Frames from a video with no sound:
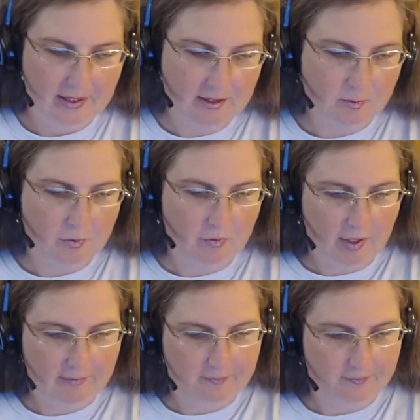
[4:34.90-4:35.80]
let's move
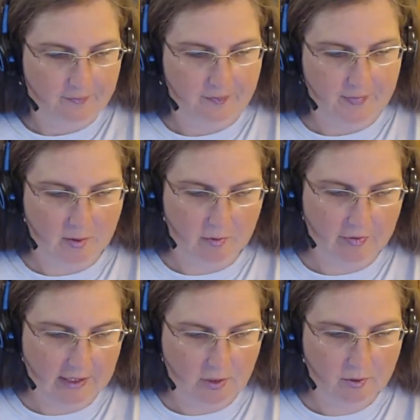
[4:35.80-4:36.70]
on. So
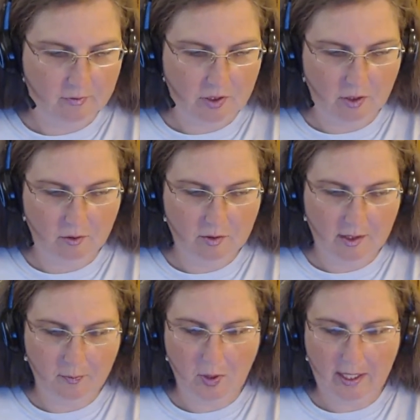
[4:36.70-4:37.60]
we've got Two of
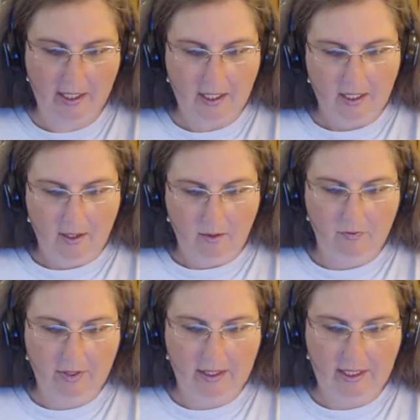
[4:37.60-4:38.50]
Stones upright.
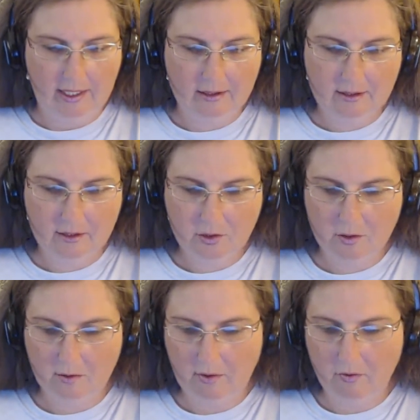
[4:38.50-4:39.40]
We've got the
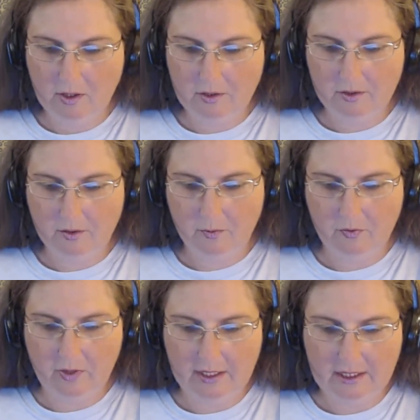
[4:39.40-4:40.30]
Ancestor in reverse.
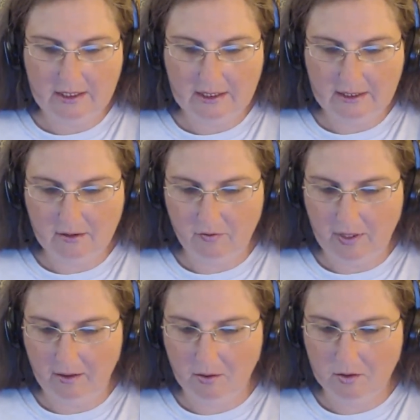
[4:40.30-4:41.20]
We've got the Six of
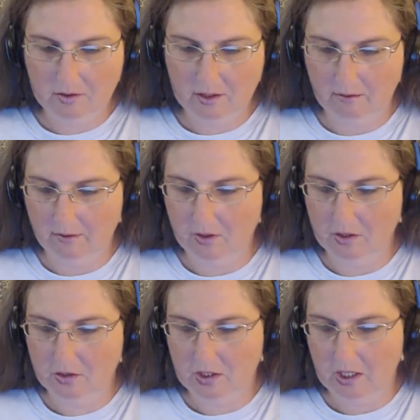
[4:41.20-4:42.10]
Arrows in
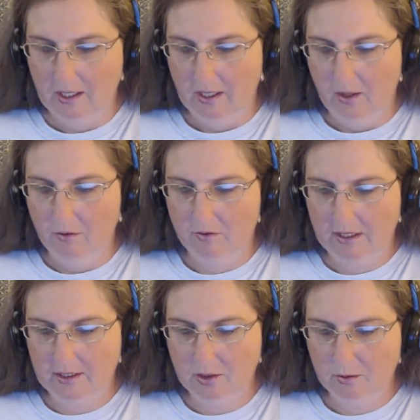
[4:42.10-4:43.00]
reverse. We've
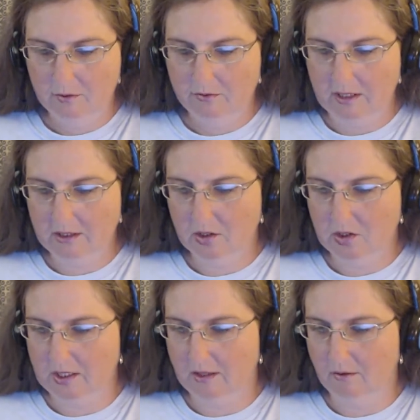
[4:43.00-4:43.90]
got the Two of
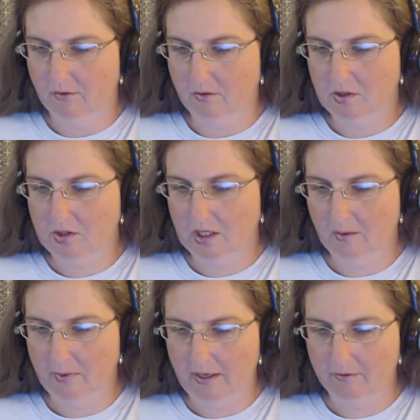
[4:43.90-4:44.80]
Vessels in reverse.
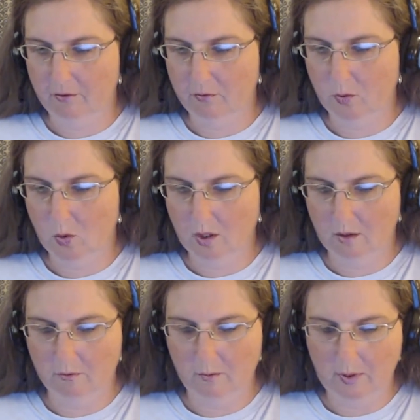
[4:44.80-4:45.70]
And we have the Four
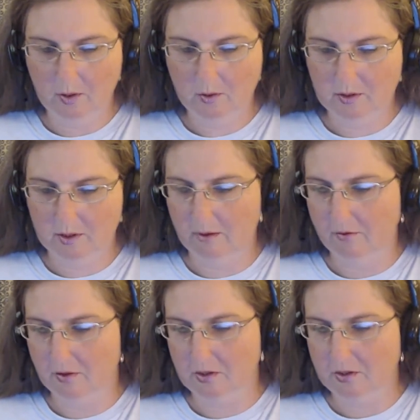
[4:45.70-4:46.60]
of Bows in
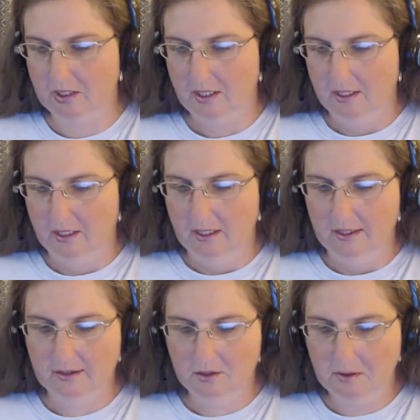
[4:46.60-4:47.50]
reverse.
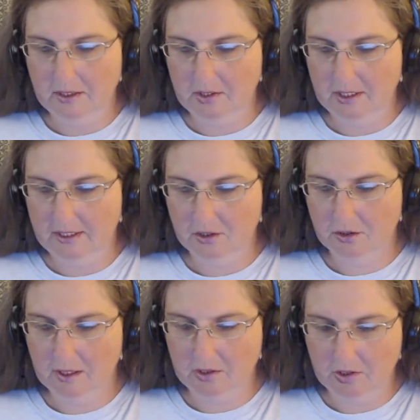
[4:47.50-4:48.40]
Interesting,
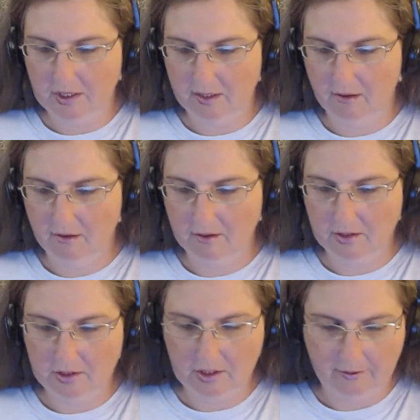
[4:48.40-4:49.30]
interesting
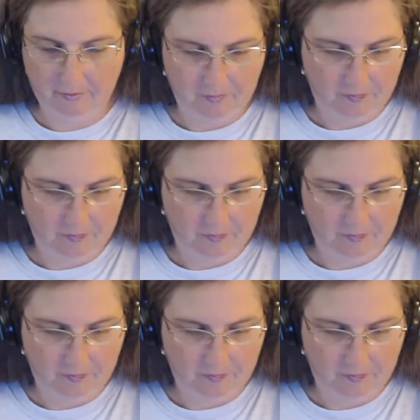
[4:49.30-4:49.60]
cards.